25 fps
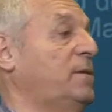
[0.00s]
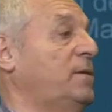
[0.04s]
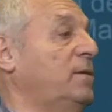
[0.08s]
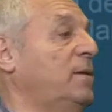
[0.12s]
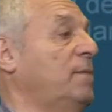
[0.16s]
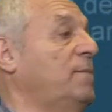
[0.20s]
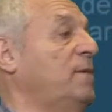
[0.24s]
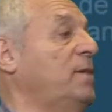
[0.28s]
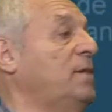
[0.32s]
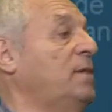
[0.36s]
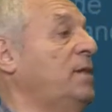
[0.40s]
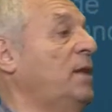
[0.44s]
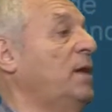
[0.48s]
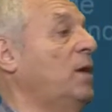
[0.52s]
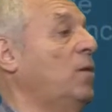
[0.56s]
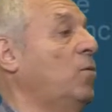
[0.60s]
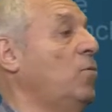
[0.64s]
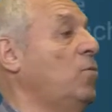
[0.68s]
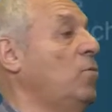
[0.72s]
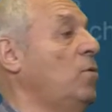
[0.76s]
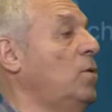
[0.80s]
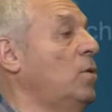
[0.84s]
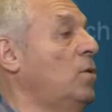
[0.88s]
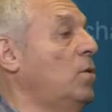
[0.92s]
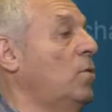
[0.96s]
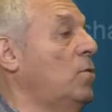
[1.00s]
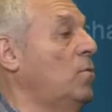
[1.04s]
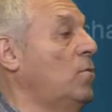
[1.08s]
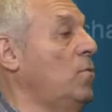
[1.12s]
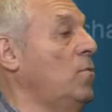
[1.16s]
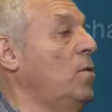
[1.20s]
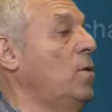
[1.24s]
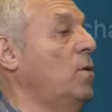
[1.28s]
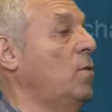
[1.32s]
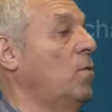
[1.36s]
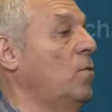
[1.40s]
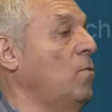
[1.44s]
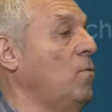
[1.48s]
Let's go to the
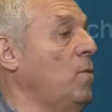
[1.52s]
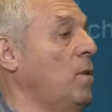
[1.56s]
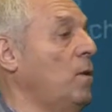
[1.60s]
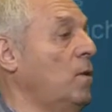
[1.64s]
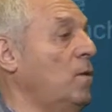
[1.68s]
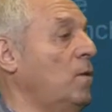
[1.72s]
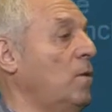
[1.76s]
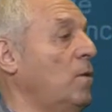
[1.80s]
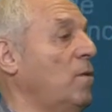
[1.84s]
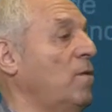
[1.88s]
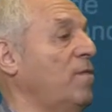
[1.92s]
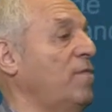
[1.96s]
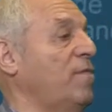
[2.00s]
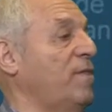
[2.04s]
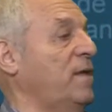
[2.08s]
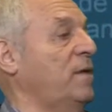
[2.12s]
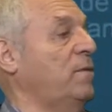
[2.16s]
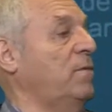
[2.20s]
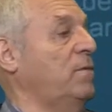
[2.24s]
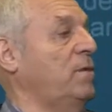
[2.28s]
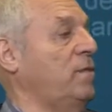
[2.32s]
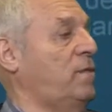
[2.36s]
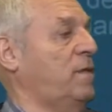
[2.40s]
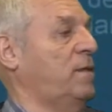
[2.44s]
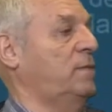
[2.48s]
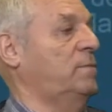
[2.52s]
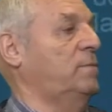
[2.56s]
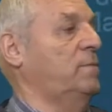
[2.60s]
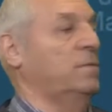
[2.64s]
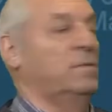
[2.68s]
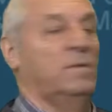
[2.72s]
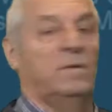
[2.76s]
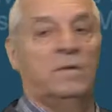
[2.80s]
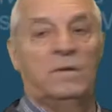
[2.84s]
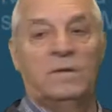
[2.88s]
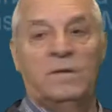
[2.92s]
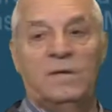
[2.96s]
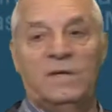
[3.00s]
second equation, and we
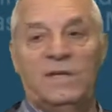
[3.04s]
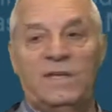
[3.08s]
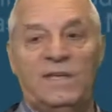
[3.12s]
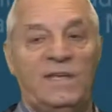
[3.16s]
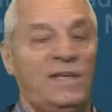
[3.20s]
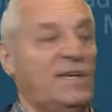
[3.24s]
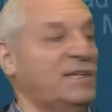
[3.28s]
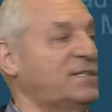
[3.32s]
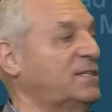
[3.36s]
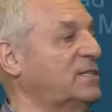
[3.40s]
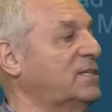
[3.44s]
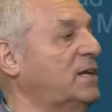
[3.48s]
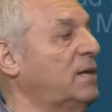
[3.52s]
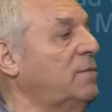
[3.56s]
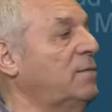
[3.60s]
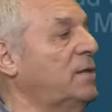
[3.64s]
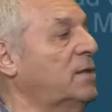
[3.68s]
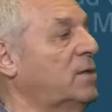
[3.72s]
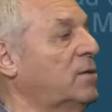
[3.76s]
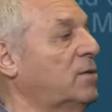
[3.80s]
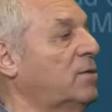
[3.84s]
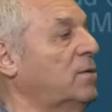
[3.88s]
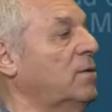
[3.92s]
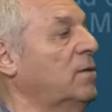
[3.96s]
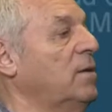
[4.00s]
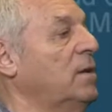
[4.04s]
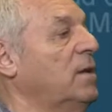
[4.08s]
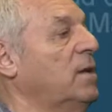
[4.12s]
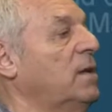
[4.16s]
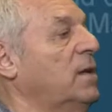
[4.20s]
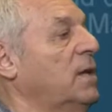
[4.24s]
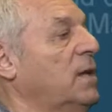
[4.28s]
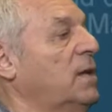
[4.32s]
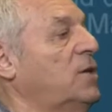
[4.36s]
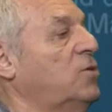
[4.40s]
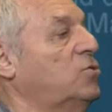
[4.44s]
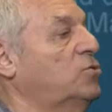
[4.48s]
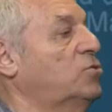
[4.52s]
see that the coefficients of
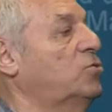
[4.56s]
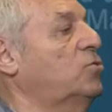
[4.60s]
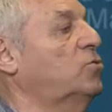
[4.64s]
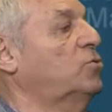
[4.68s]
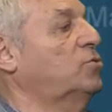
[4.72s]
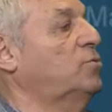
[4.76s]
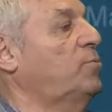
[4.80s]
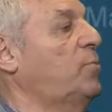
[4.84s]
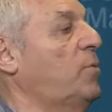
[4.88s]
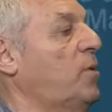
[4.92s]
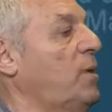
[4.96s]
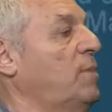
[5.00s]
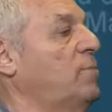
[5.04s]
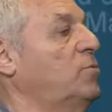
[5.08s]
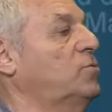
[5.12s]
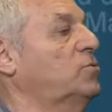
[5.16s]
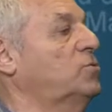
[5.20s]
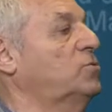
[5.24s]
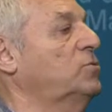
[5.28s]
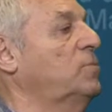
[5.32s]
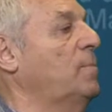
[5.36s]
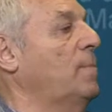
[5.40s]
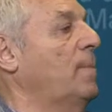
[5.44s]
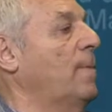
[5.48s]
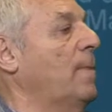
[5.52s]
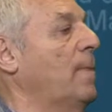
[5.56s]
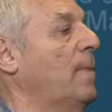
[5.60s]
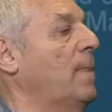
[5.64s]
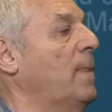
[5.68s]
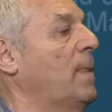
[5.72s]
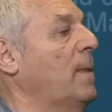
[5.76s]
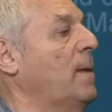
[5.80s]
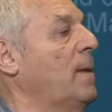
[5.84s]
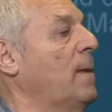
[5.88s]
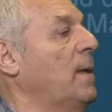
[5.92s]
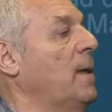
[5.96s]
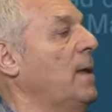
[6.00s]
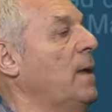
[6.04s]
x1, x2,
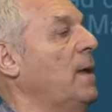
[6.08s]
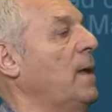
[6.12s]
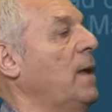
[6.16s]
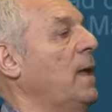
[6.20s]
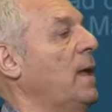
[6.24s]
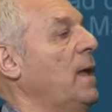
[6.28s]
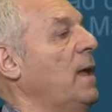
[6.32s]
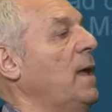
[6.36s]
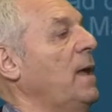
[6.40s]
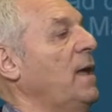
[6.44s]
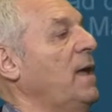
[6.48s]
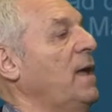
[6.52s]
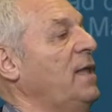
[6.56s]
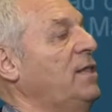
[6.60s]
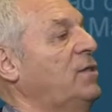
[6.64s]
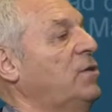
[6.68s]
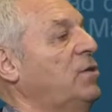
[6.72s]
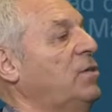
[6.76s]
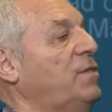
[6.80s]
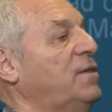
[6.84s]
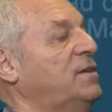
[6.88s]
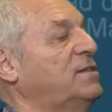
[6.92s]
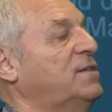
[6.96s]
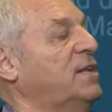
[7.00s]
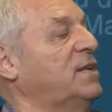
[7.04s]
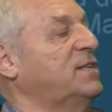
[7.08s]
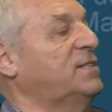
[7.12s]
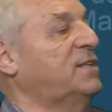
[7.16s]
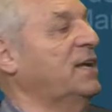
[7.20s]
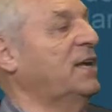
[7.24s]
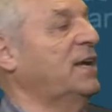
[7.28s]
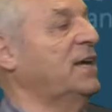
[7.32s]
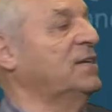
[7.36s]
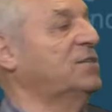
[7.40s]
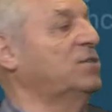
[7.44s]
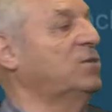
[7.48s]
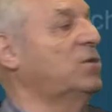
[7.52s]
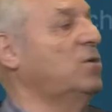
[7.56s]
x3, x4,
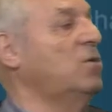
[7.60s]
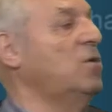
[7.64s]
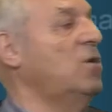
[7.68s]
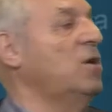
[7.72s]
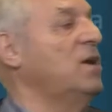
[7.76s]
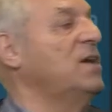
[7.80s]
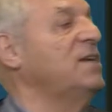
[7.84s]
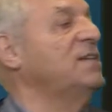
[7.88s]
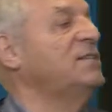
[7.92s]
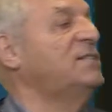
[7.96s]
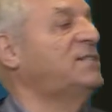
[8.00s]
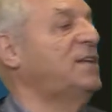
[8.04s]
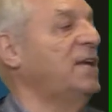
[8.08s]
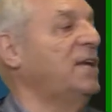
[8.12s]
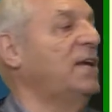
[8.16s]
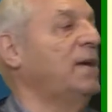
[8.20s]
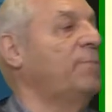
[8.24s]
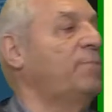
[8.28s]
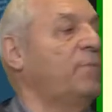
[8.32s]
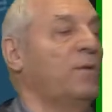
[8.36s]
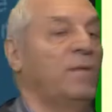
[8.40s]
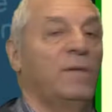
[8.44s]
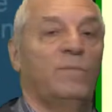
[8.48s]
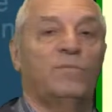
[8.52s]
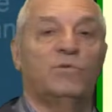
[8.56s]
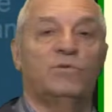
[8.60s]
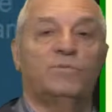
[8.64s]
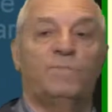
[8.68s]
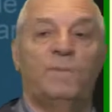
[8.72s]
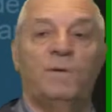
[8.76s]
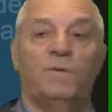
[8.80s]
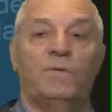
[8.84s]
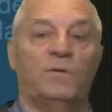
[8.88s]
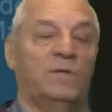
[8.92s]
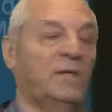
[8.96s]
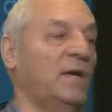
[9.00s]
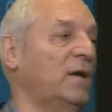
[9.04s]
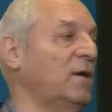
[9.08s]
and x5
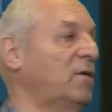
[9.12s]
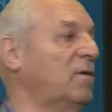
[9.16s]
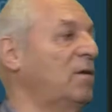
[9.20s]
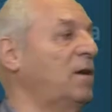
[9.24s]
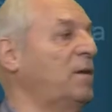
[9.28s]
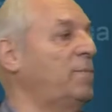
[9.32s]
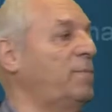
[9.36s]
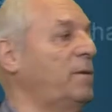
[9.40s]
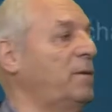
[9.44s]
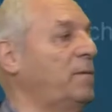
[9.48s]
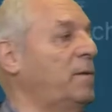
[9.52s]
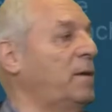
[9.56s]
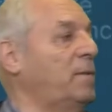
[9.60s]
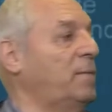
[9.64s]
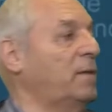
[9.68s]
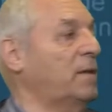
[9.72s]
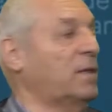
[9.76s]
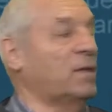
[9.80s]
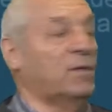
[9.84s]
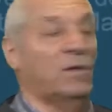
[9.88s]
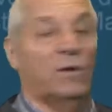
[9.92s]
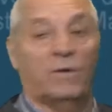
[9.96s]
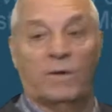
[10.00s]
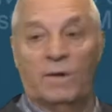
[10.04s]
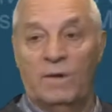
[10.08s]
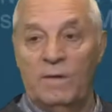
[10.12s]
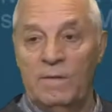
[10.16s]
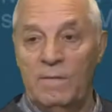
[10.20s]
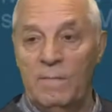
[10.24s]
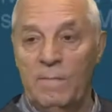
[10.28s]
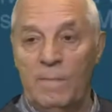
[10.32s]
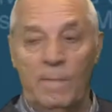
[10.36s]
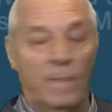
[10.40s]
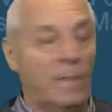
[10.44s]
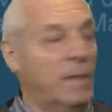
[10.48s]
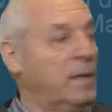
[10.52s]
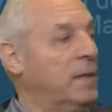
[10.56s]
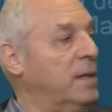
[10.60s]
are, respectively,
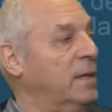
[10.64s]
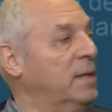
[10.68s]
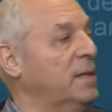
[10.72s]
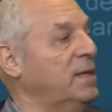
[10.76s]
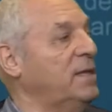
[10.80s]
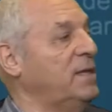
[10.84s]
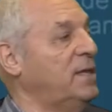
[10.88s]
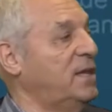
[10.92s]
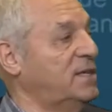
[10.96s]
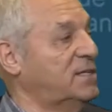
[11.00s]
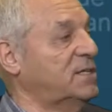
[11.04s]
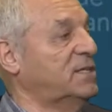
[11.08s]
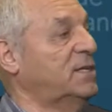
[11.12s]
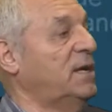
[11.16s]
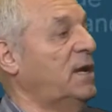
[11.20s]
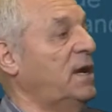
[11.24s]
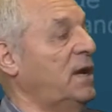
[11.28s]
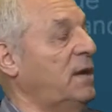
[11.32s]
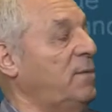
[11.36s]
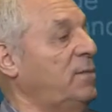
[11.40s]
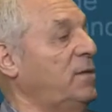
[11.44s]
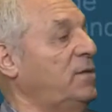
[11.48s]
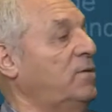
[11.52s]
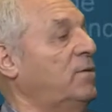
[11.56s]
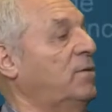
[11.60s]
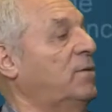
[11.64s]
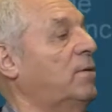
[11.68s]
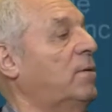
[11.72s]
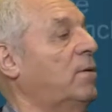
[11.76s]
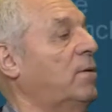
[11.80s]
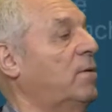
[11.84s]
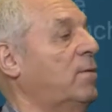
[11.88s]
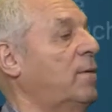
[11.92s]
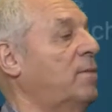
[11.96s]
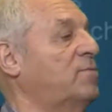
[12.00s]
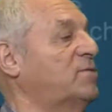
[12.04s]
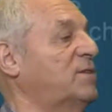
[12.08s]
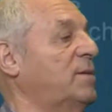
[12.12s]
1 1 1 0
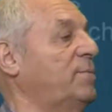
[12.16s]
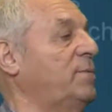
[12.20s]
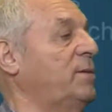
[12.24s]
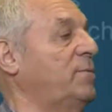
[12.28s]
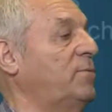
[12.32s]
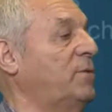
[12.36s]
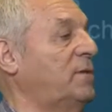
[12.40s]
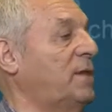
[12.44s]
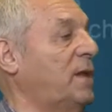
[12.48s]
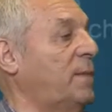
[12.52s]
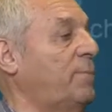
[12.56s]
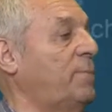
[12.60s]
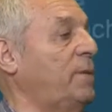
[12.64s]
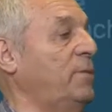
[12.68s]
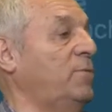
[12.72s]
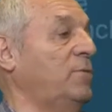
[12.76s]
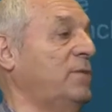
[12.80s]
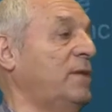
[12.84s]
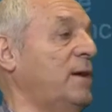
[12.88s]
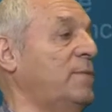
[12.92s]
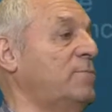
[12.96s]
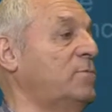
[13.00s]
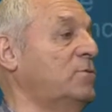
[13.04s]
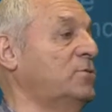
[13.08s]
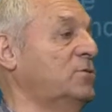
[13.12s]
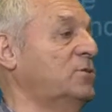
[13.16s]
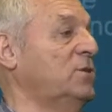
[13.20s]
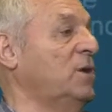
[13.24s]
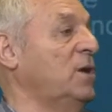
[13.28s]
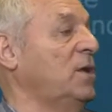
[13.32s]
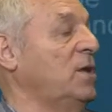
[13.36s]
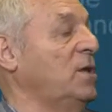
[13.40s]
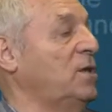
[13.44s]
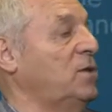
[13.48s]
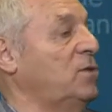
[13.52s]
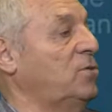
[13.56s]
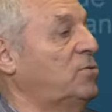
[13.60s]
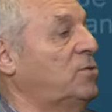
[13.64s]
0, and that is the vector that
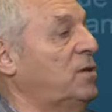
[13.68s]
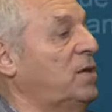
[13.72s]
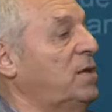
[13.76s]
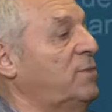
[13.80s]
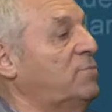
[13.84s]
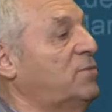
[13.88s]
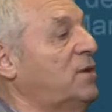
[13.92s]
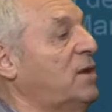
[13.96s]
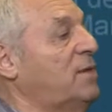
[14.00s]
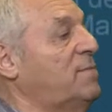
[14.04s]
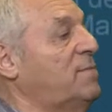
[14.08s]
we enter.